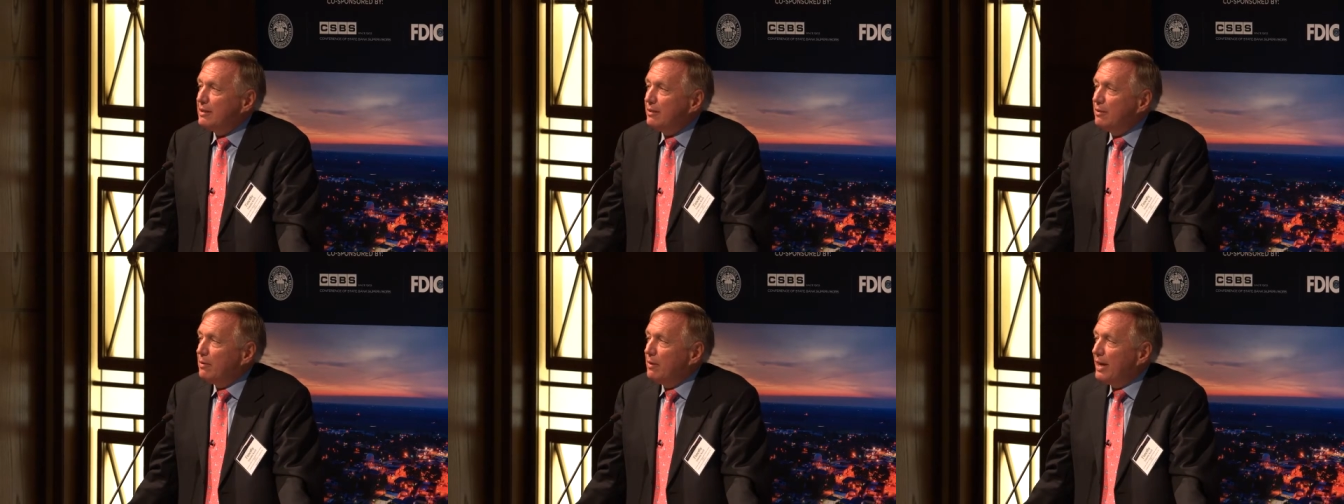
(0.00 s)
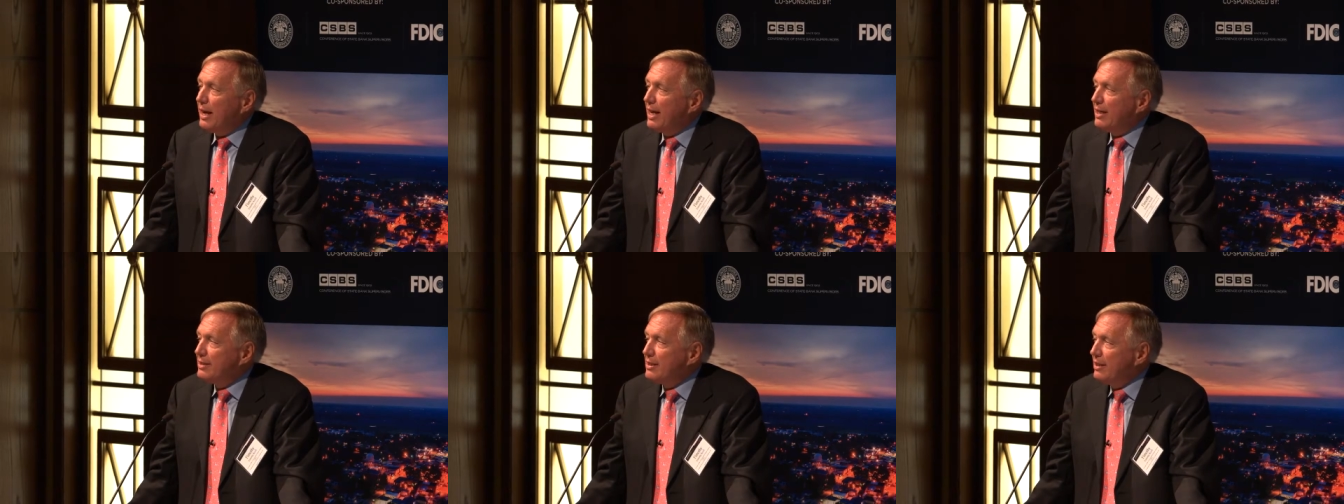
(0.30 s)
when
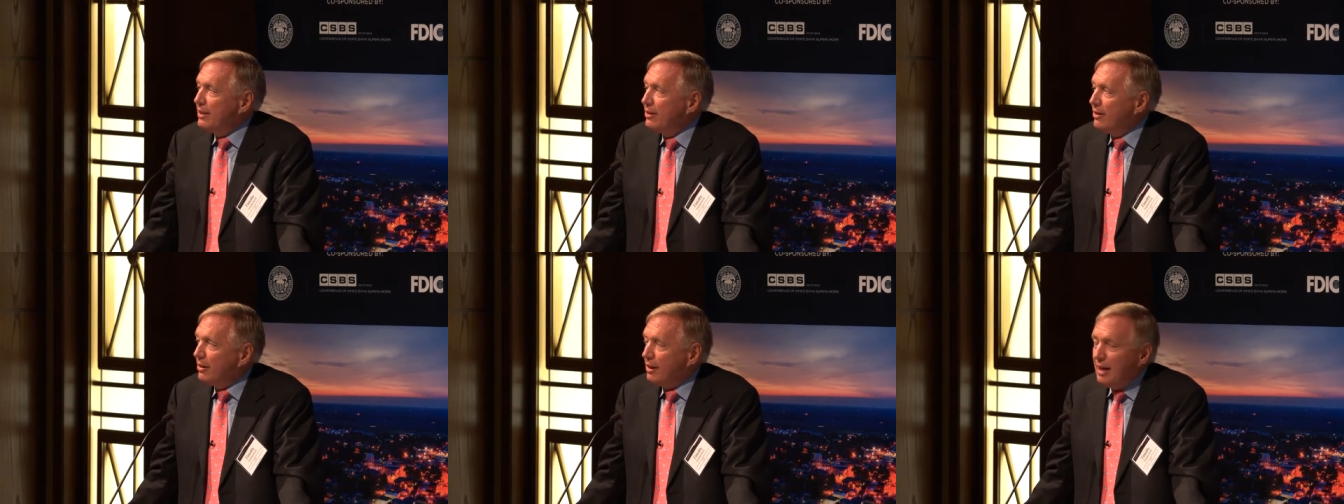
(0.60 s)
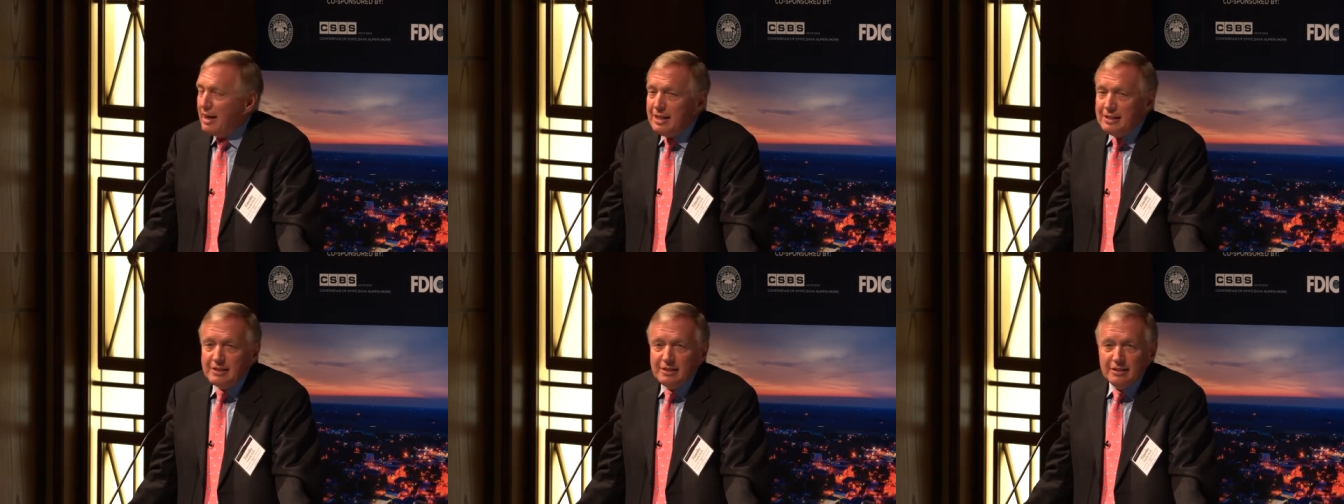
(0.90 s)
I had senior
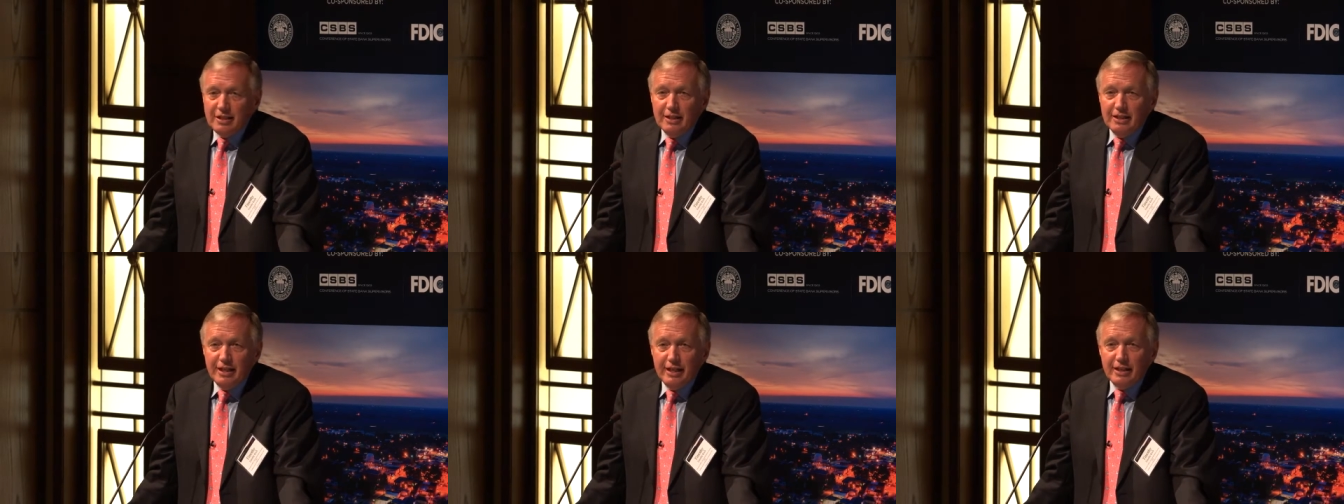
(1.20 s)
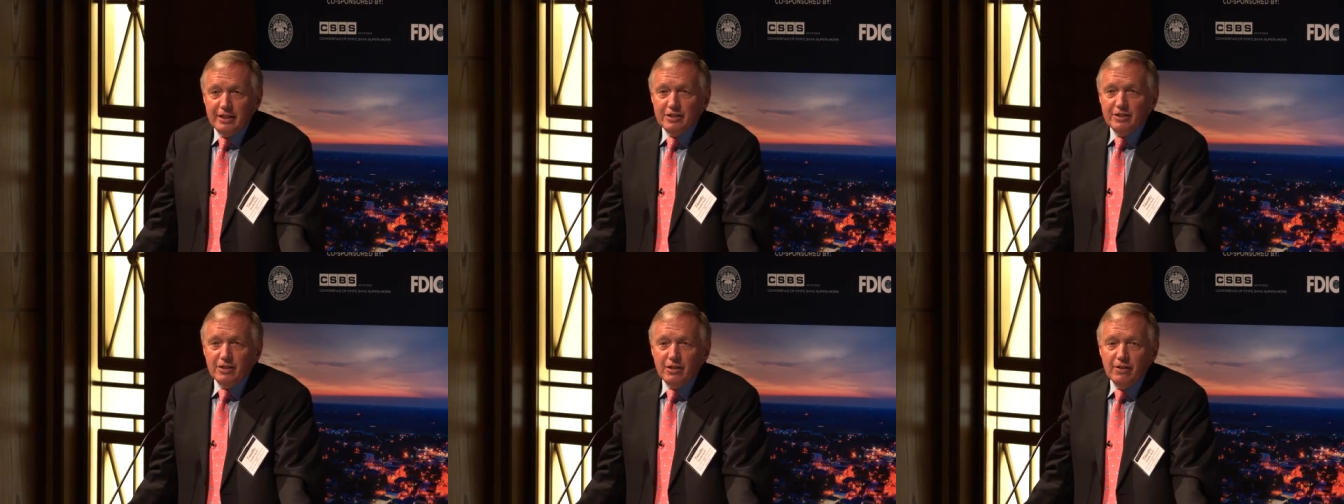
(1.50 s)
classes, I'd
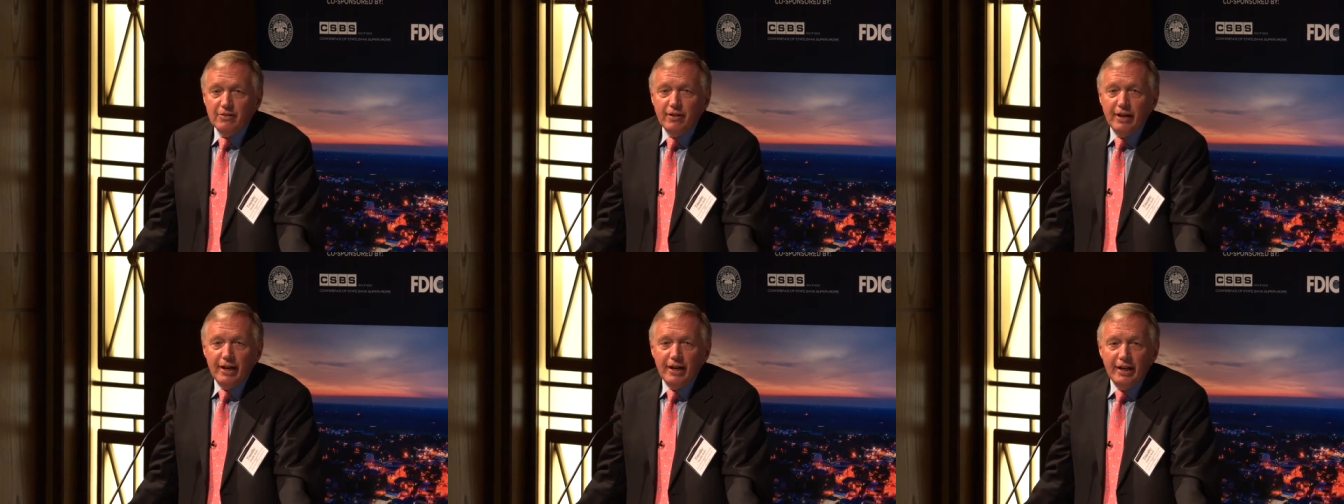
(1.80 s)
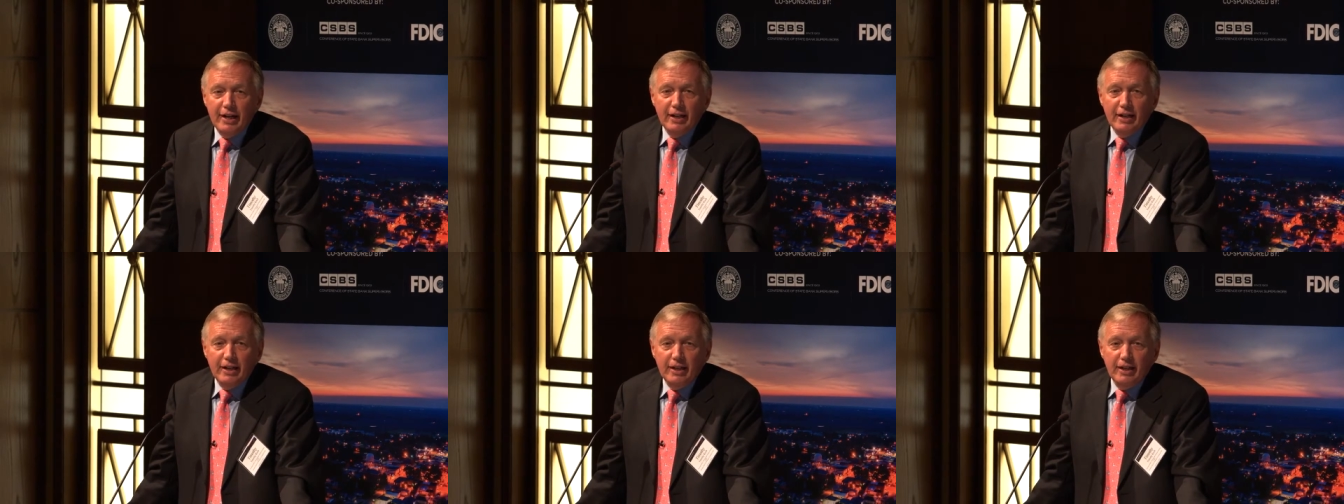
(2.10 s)
take a survey.